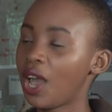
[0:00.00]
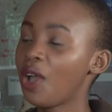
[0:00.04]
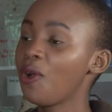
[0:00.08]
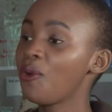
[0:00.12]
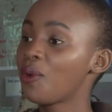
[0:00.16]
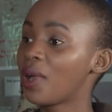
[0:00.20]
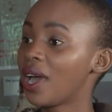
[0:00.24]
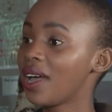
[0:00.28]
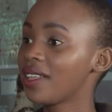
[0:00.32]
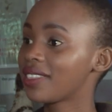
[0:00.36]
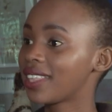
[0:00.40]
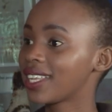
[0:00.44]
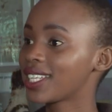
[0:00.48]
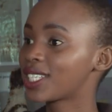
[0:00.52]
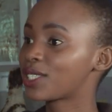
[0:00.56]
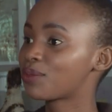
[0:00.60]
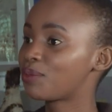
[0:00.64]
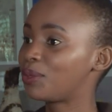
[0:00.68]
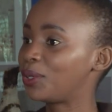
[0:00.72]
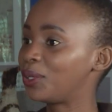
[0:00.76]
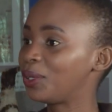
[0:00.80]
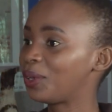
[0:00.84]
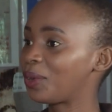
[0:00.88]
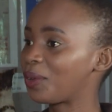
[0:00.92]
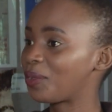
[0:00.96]
Oh wow, that's
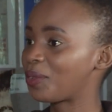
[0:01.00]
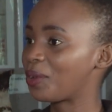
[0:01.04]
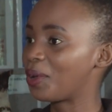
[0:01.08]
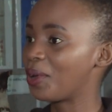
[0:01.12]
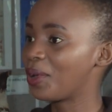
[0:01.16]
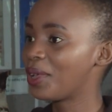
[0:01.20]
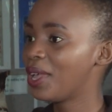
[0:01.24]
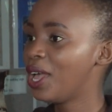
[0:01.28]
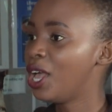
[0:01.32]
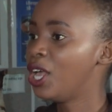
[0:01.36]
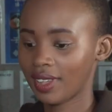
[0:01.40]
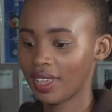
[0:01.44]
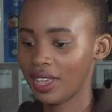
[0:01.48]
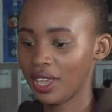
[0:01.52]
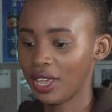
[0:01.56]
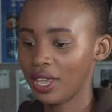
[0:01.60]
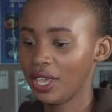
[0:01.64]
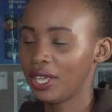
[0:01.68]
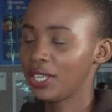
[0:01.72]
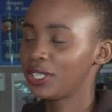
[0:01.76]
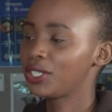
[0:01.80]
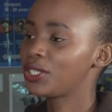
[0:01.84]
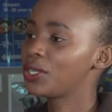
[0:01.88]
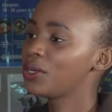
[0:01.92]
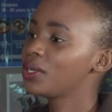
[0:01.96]
beautiful. Yeah.
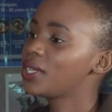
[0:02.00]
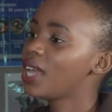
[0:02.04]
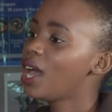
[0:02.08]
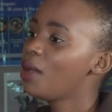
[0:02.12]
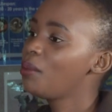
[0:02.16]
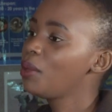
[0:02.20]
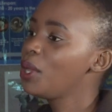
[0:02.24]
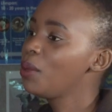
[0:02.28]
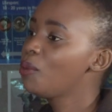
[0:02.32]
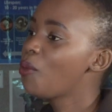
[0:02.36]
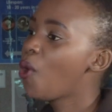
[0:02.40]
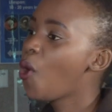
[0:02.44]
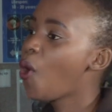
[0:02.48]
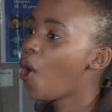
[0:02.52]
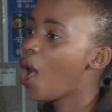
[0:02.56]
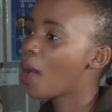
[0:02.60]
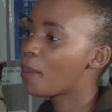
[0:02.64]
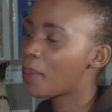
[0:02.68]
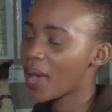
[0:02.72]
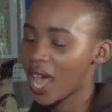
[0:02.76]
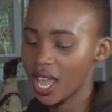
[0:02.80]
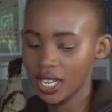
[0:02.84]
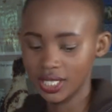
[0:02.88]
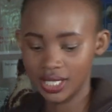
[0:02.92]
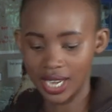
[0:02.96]
So tell me more
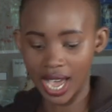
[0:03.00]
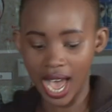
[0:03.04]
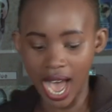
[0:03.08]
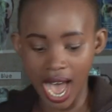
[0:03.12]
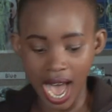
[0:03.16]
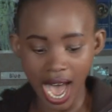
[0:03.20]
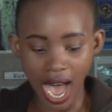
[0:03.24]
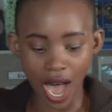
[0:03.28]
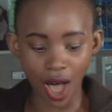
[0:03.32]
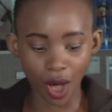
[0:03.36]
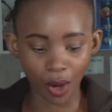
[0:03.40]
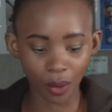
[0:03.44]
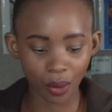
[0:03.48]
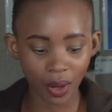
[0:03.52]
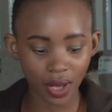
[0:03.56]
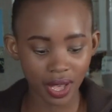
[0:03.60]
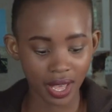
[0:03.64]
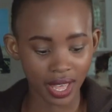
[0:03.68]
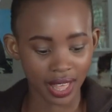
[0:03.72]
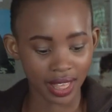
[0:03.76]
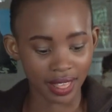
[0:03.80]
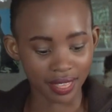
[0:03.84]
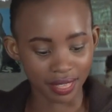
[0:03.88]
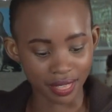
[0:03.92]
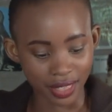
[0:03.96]
about how
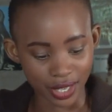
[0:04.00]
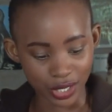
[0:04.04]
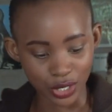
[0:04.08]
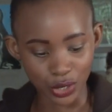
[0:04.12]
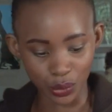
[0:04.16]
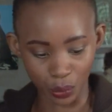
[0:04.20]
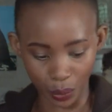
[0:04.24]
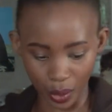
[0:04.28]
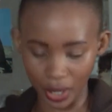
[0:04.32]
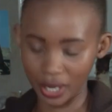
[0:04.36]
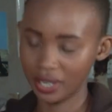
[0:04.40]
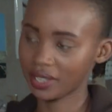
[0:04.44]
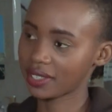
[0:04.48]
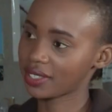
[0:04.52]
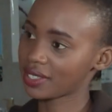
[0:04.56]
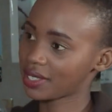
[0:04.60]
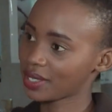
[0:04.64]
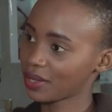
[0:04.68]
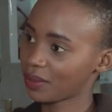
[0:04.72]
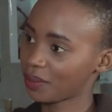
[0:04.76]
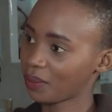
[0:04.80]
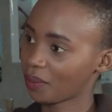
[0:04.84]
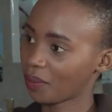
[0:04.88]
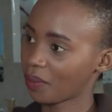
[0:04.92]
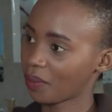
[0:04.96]
this works.